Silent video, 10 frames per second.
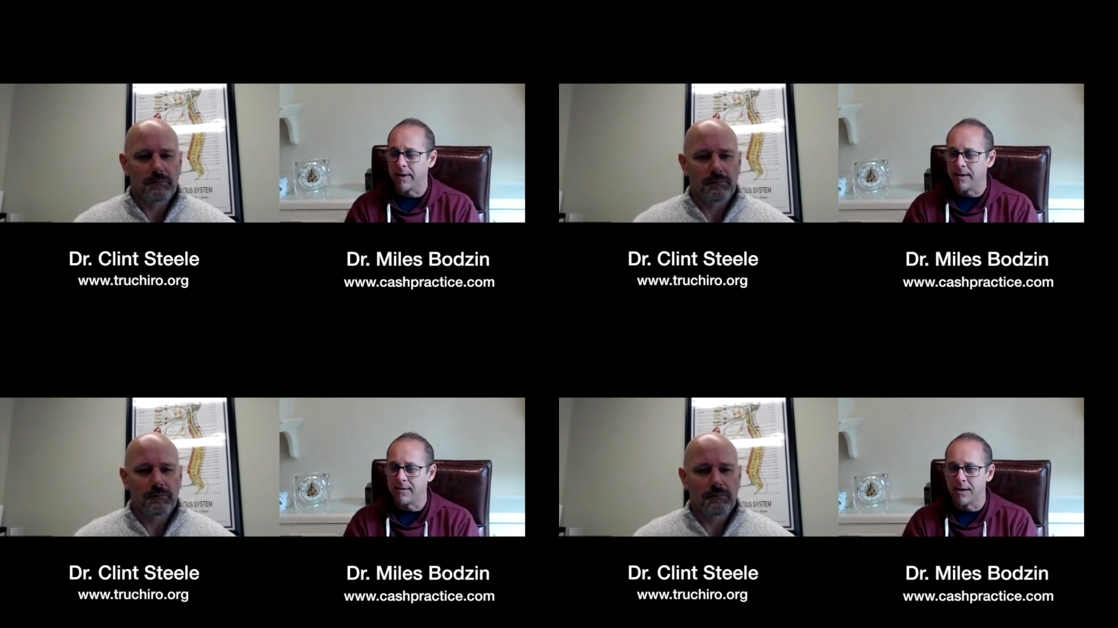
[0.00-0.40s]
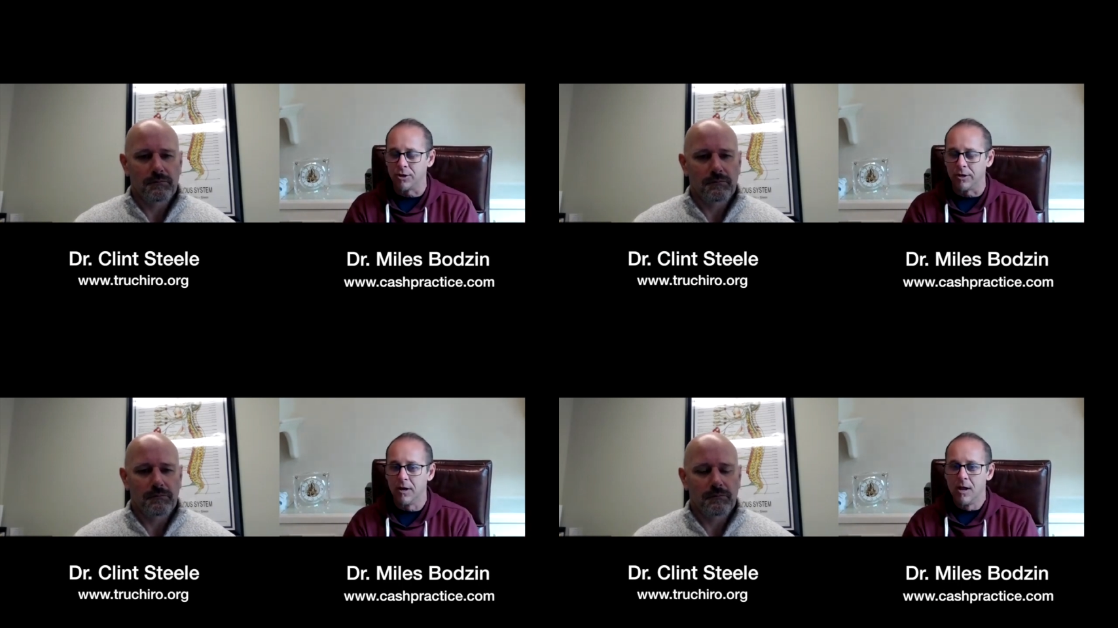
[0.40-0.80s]
Speaker 1: my
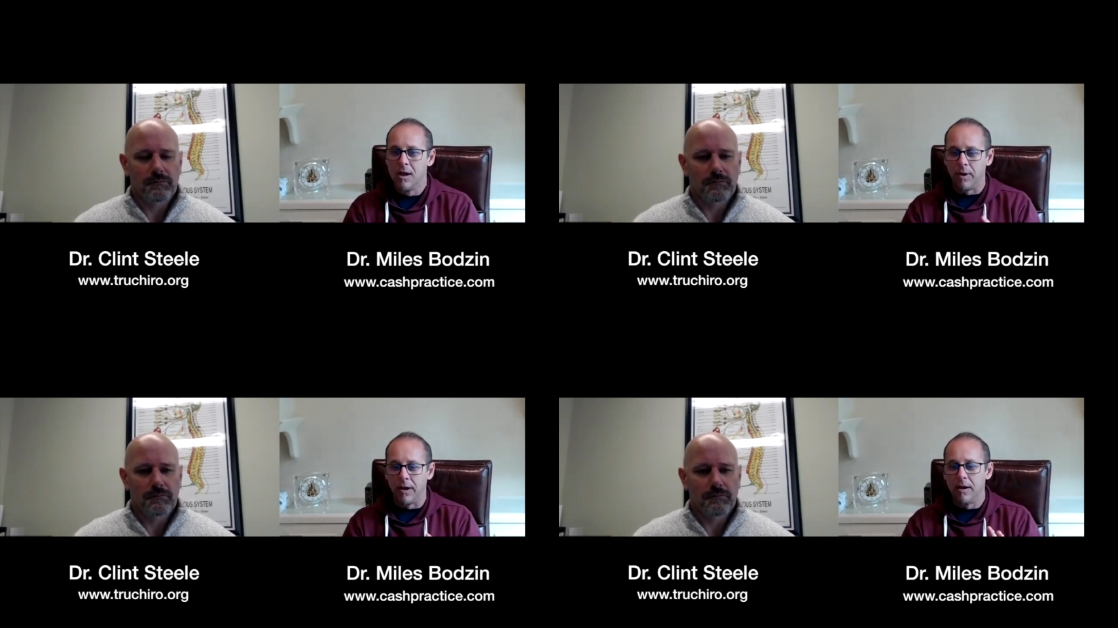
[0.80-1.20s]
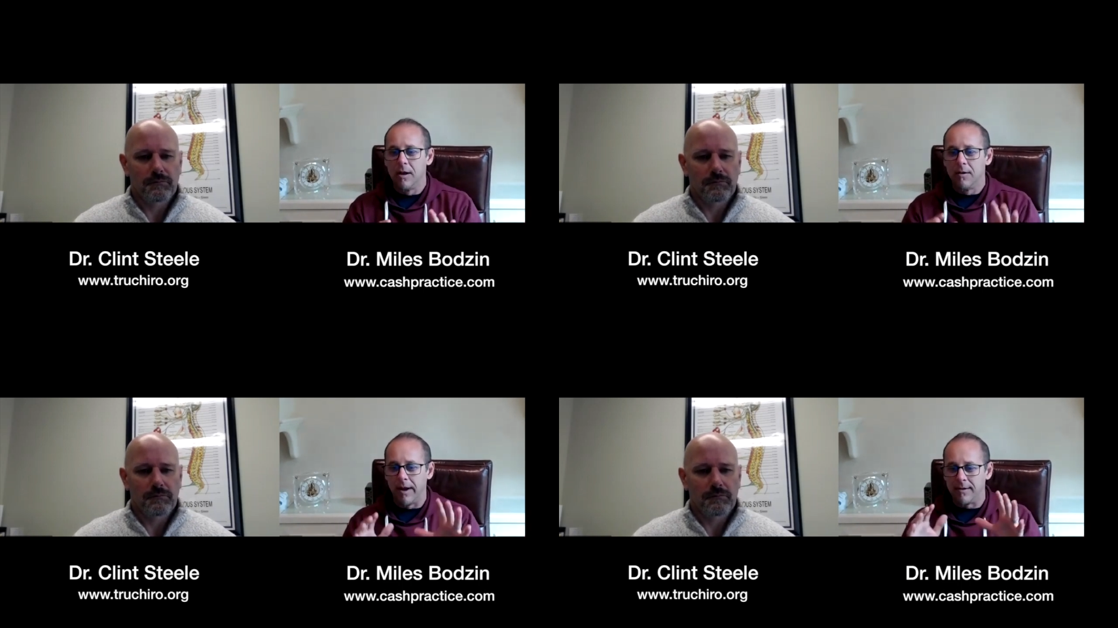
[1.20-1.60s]
intention but
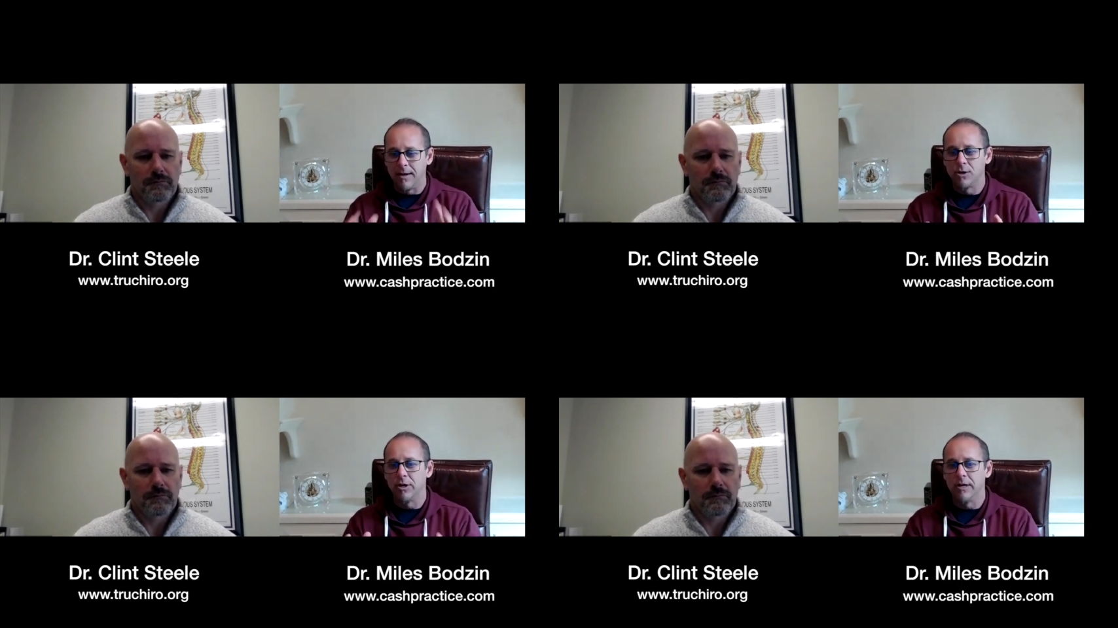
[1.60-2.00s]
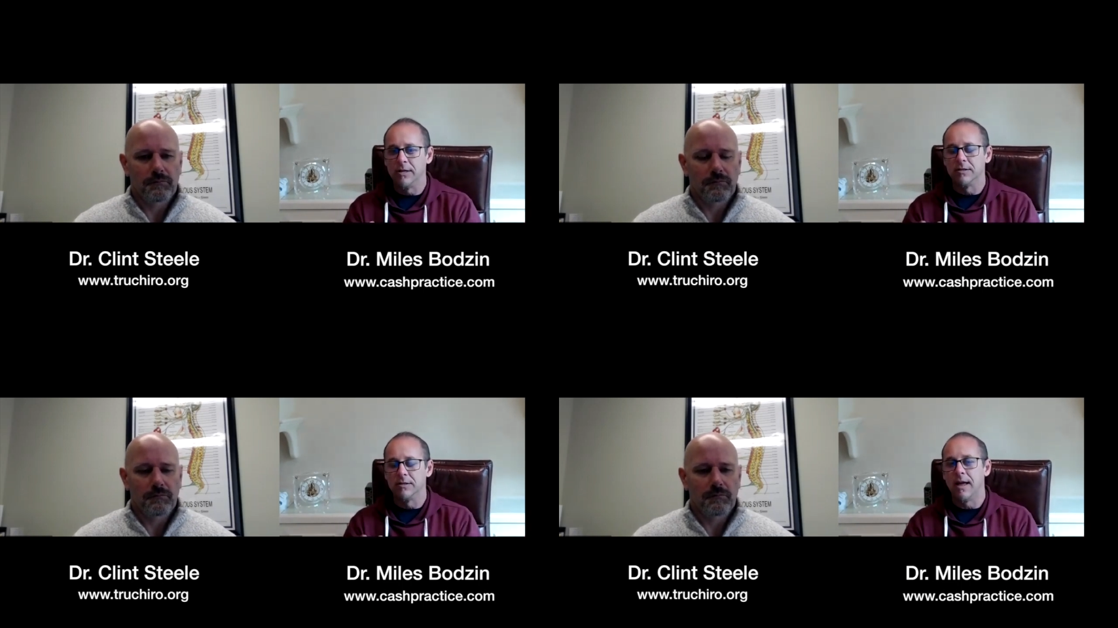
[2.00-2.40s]
my intention
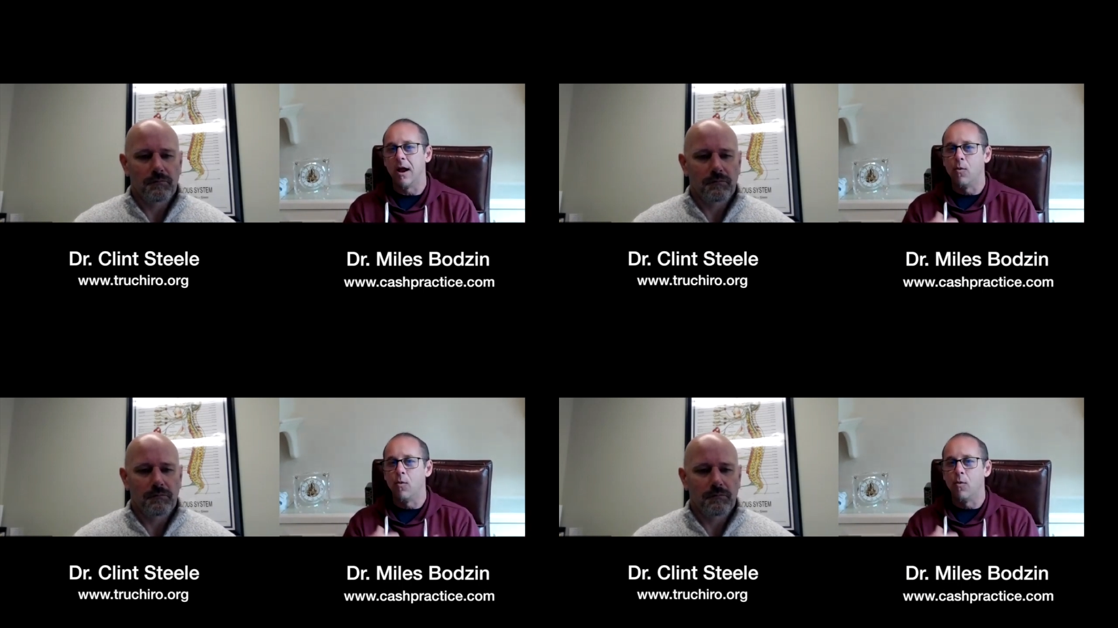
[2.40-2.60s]
is is that i